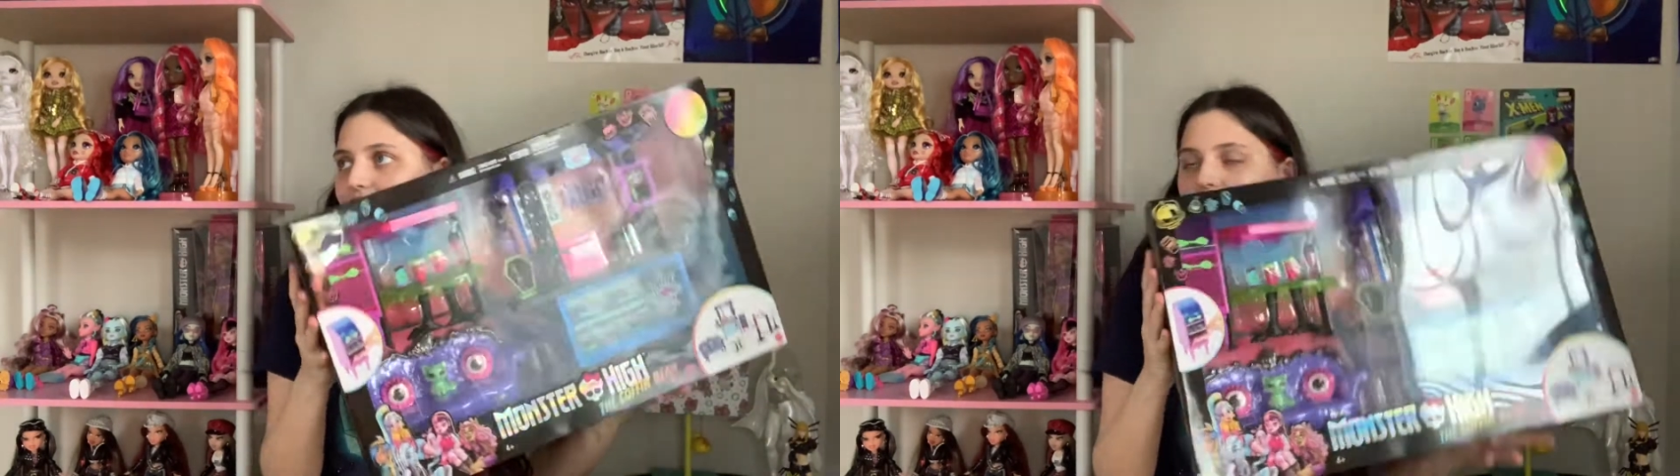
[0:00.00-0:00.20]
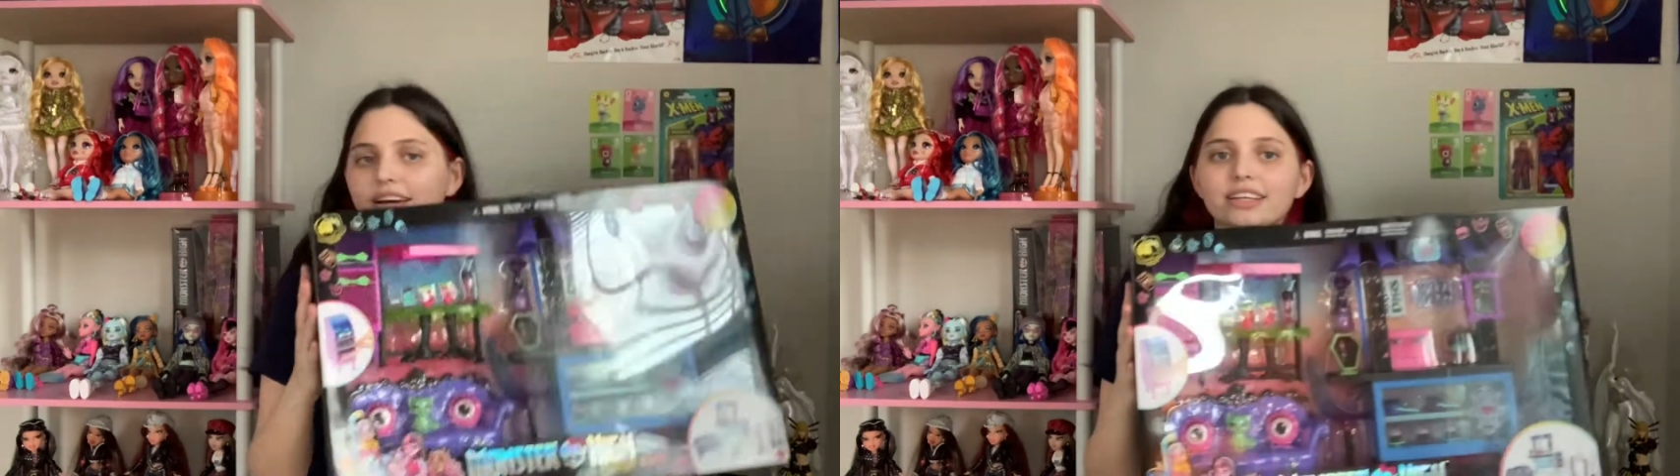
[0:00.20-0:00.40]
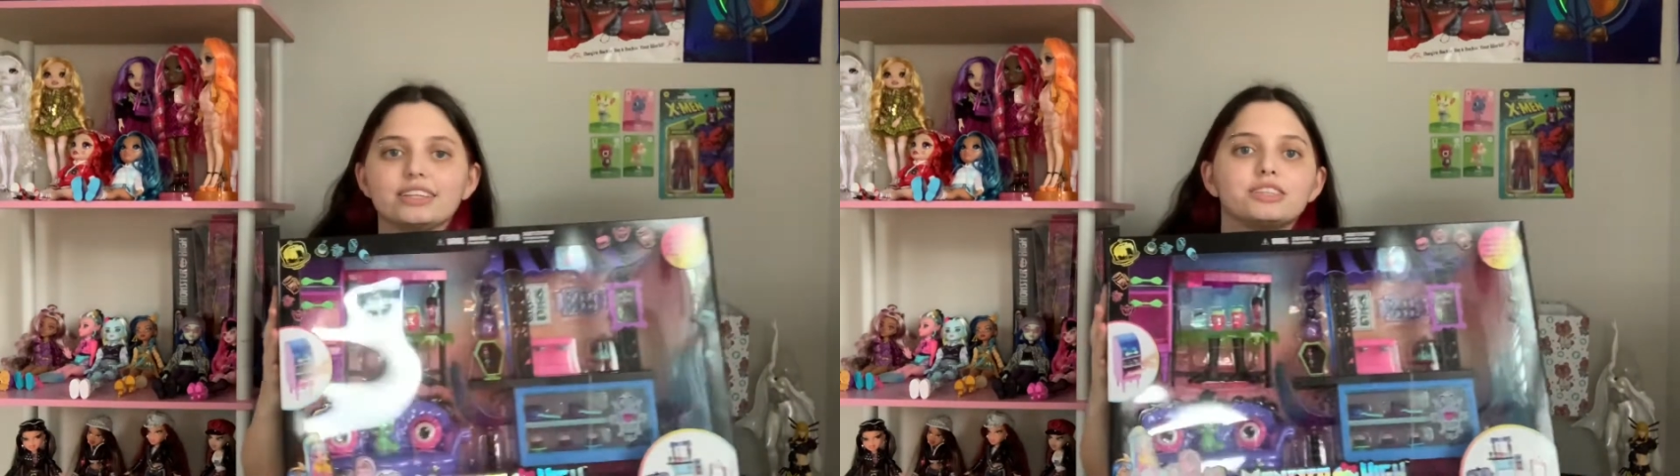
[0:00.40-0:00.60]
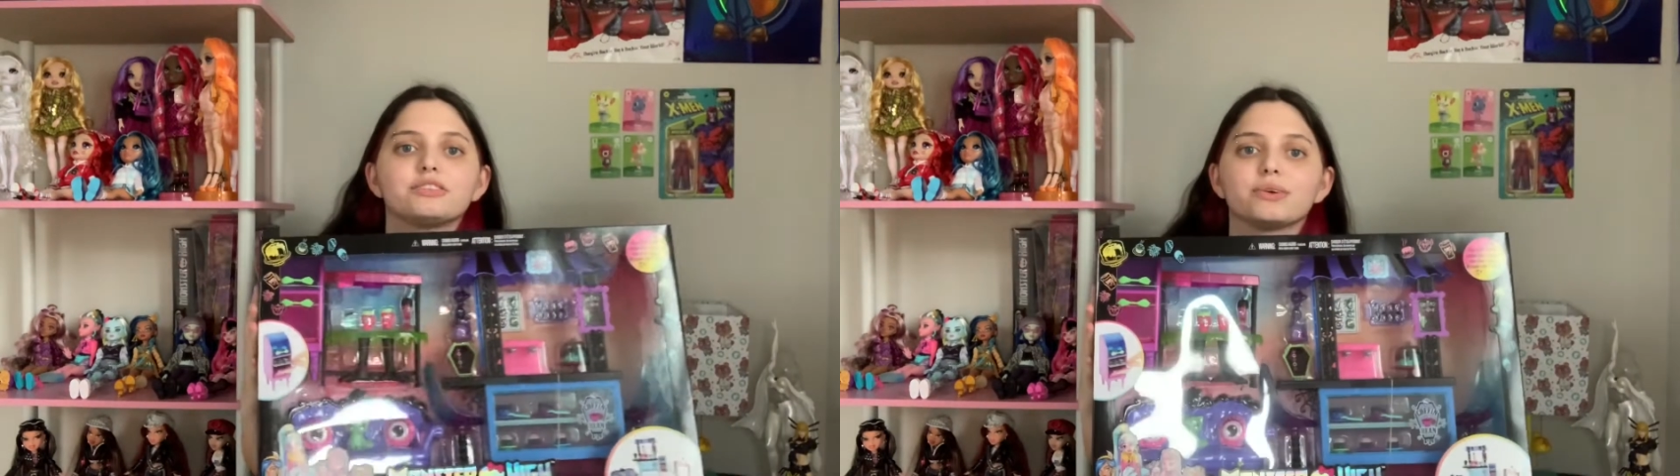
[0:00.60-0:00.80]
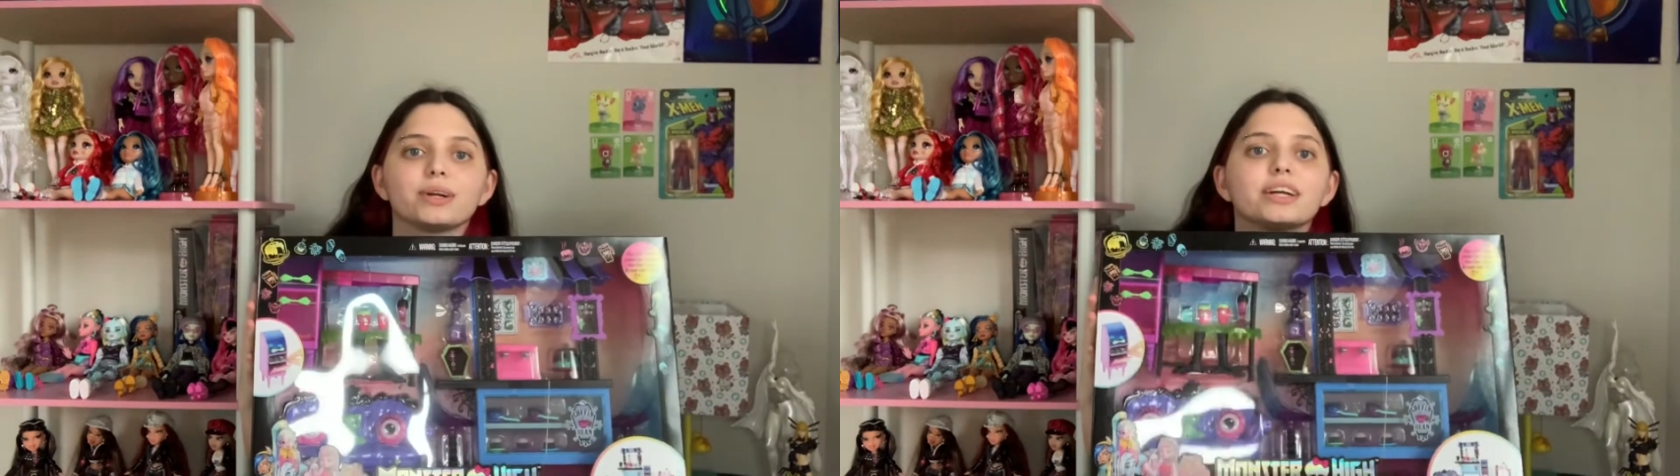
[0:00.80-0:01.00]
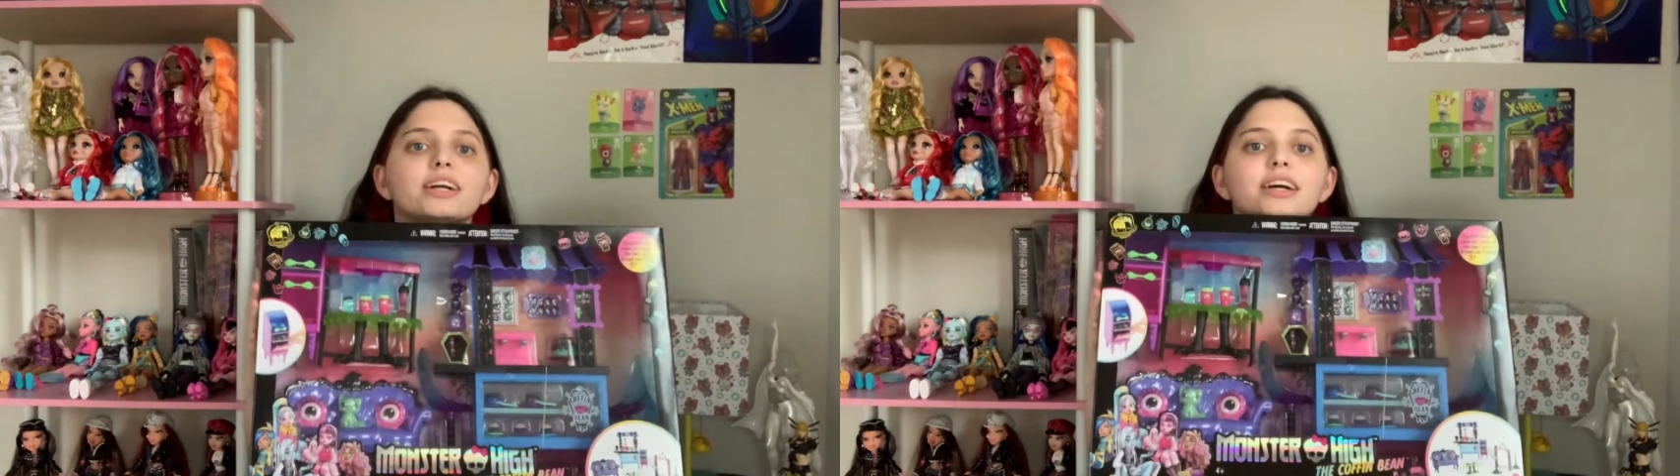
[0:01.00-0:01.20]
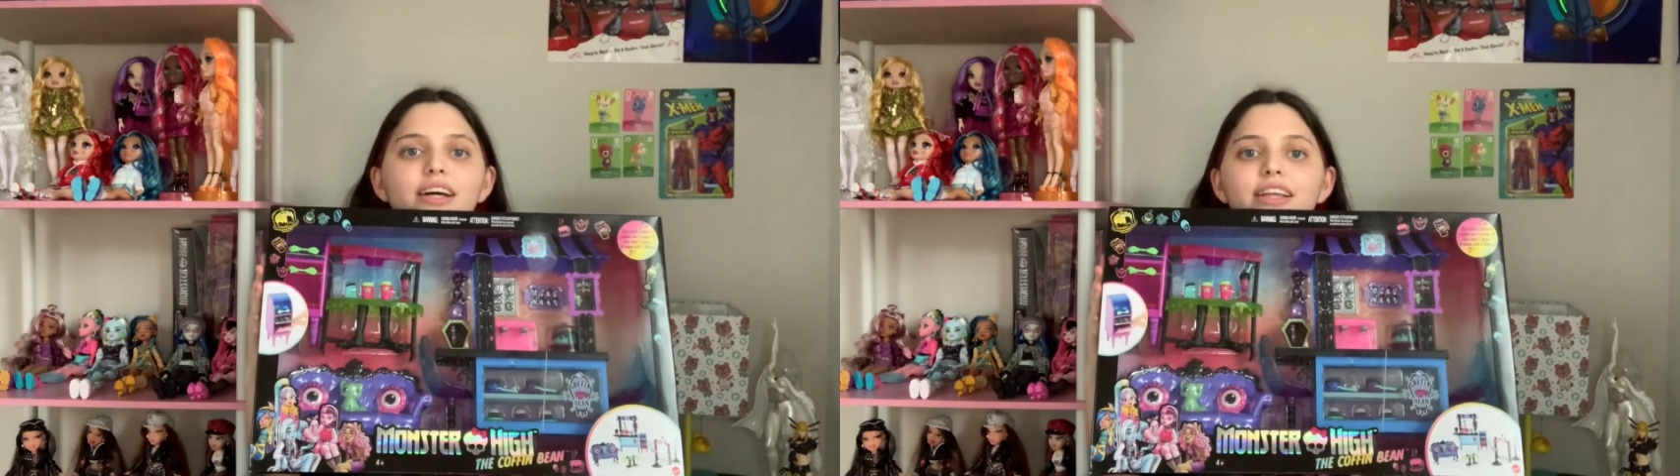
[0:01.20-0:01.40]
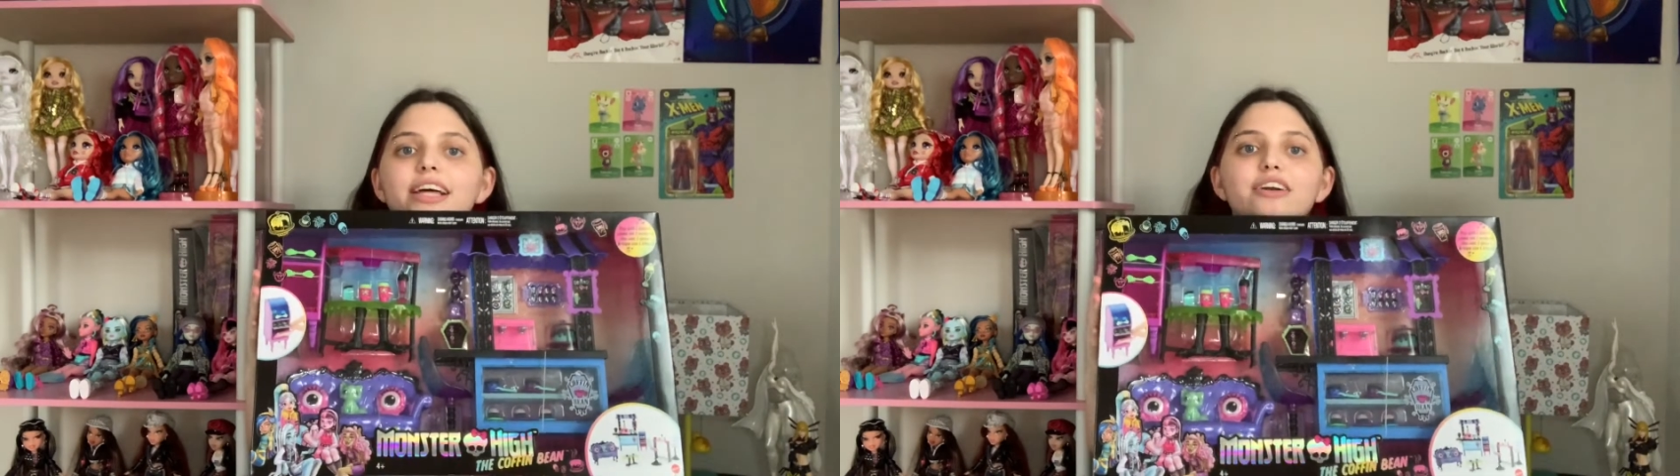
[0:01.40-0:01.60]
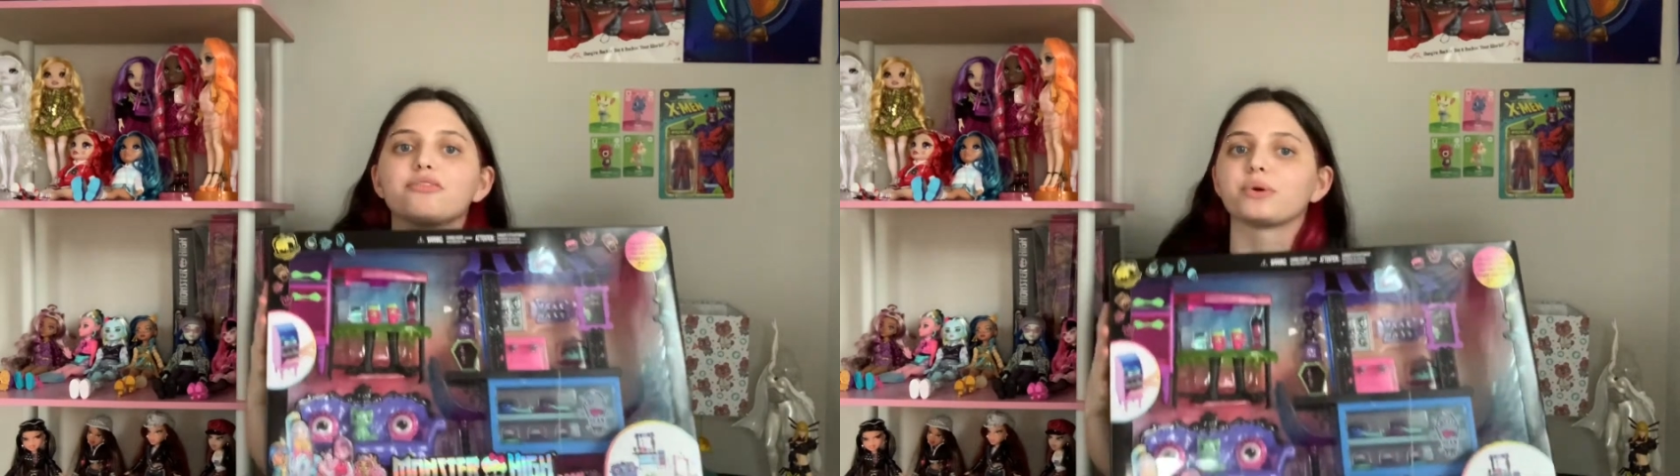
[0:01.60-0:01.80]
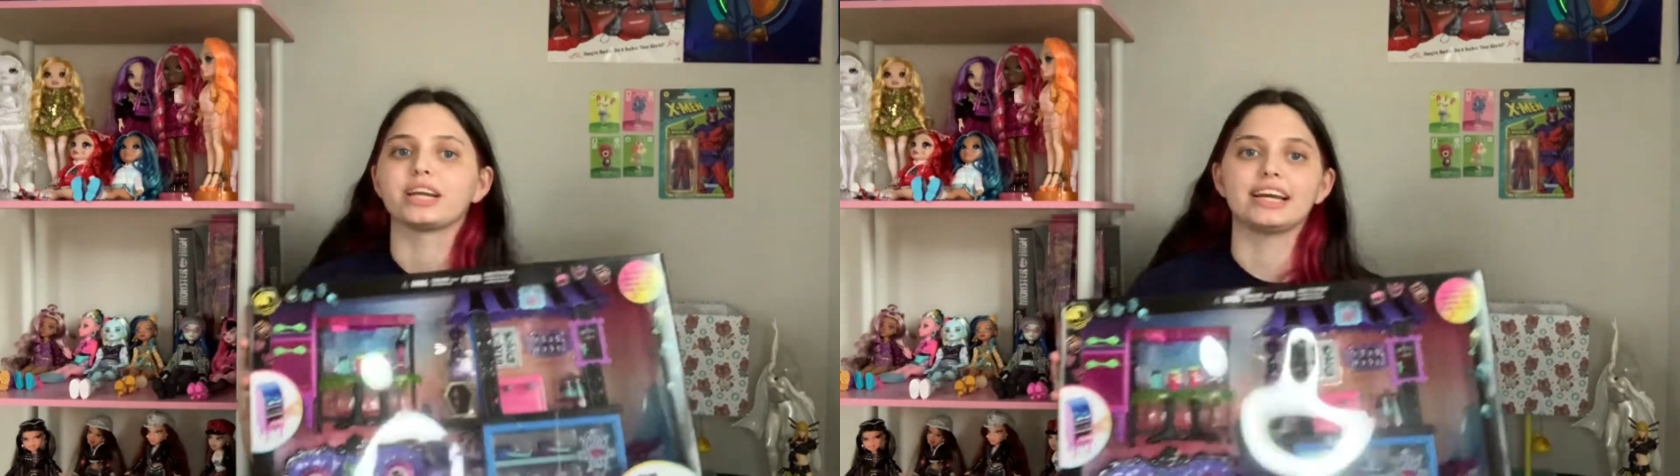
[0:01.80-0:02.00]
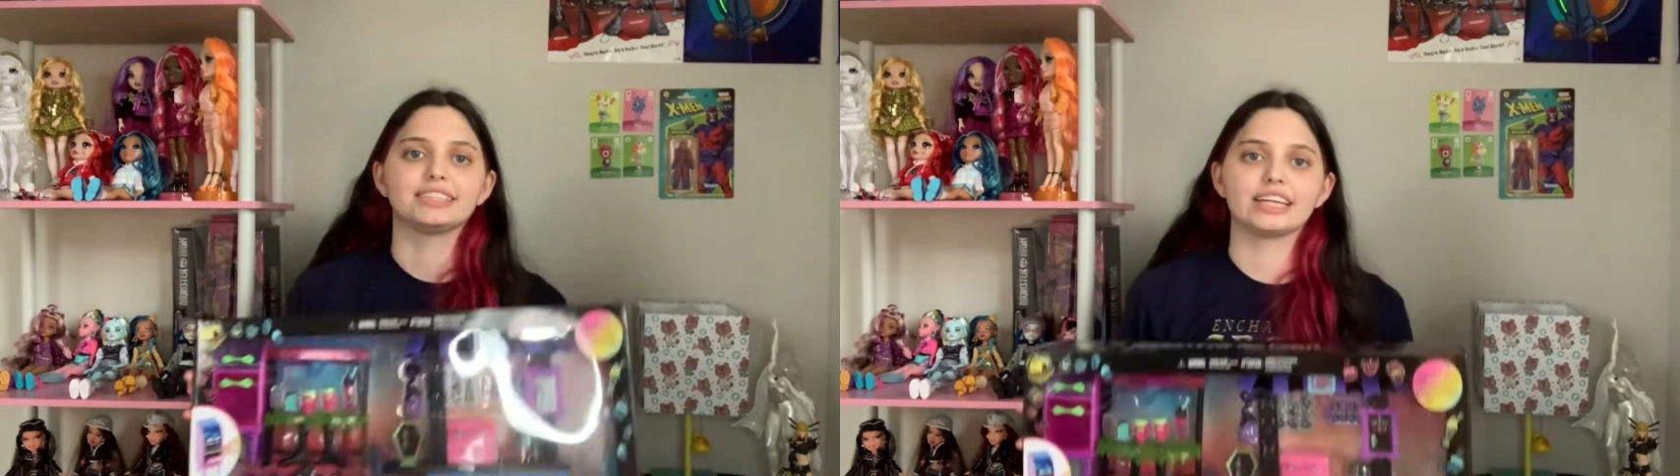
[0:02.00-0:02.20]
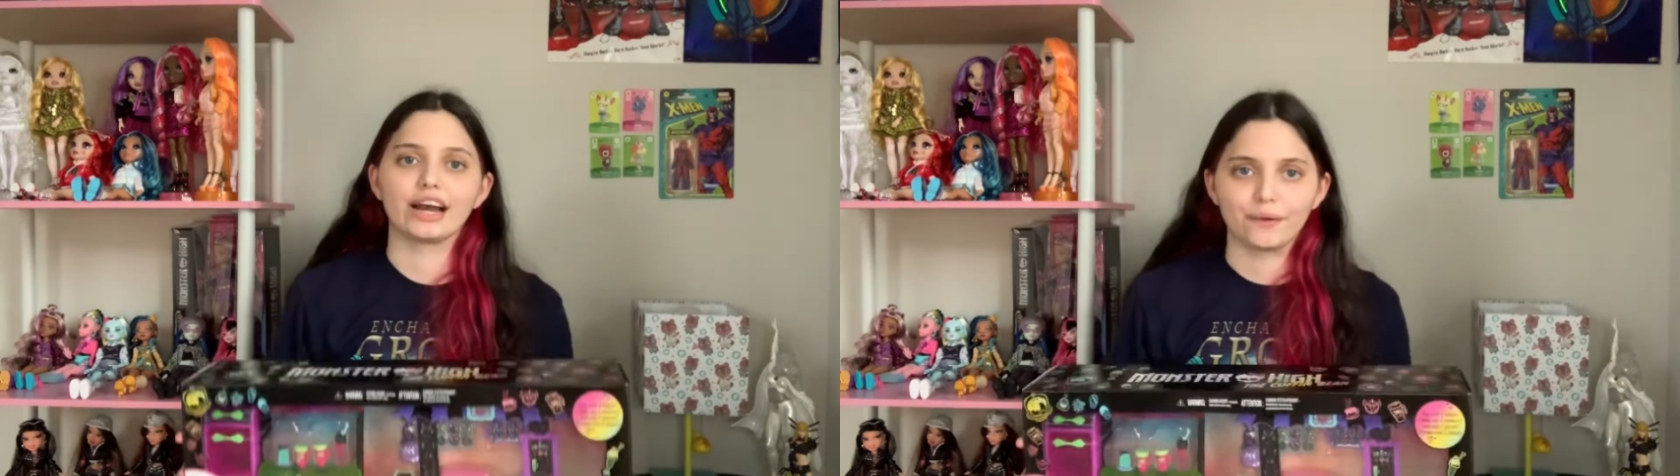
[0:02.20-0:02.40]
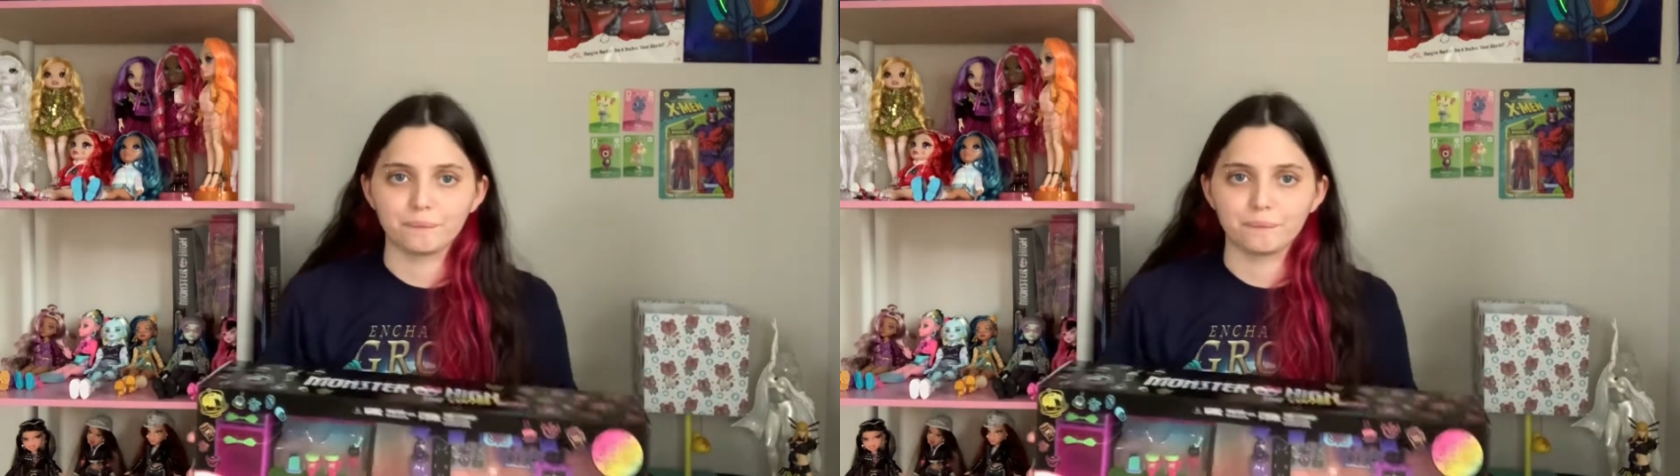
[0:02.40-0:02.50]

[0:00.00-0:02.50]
I've had this for like 4 days now,